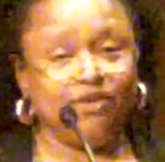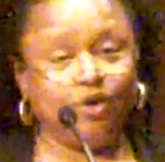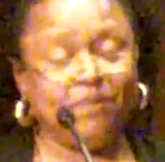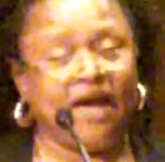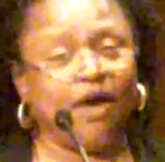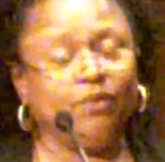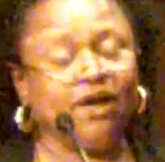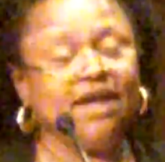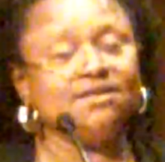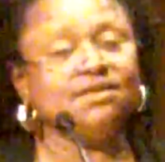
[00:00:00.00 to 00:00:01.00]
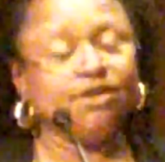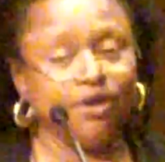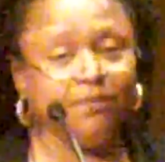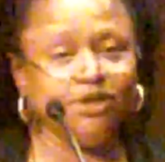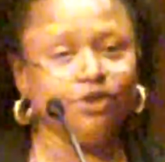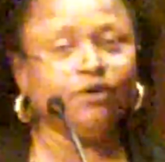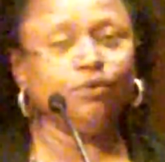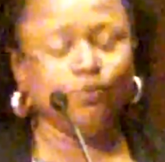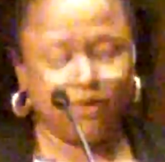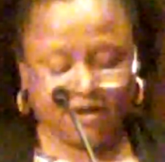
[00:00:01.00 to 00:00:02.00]
your power and determine your
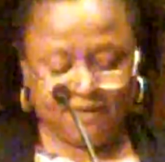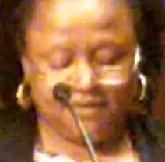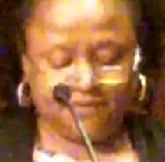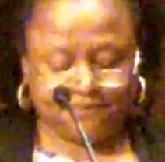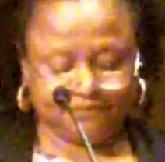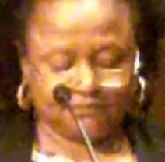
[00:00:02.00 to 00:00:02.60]
own worth.